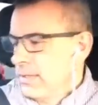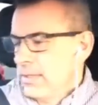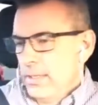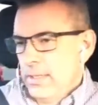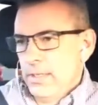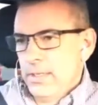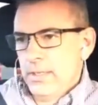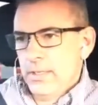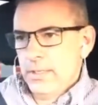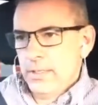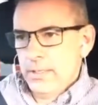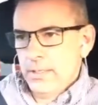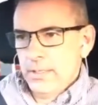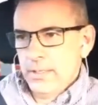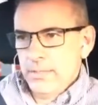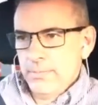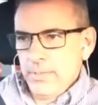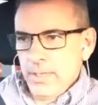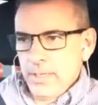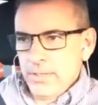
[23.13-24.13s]

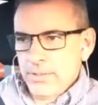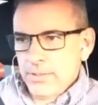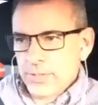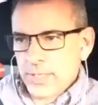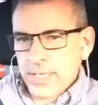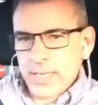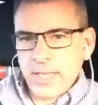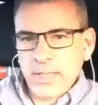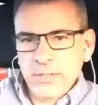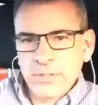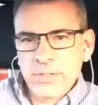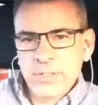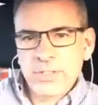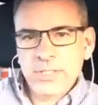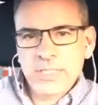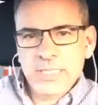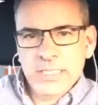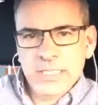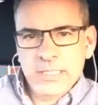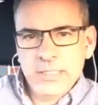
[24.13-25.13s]
A psychologist
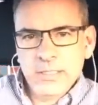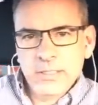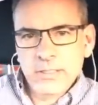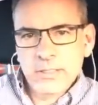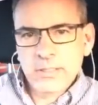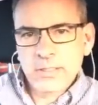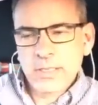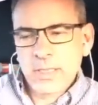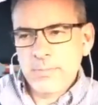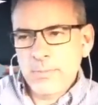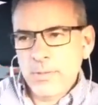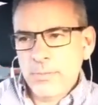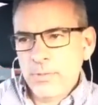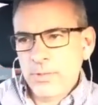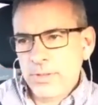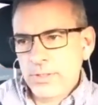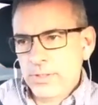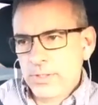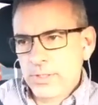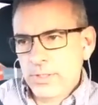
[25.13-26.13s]
did come up with
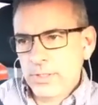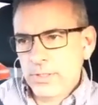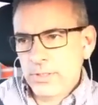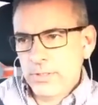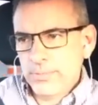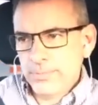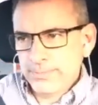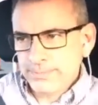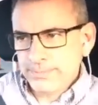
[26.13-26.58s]
this term,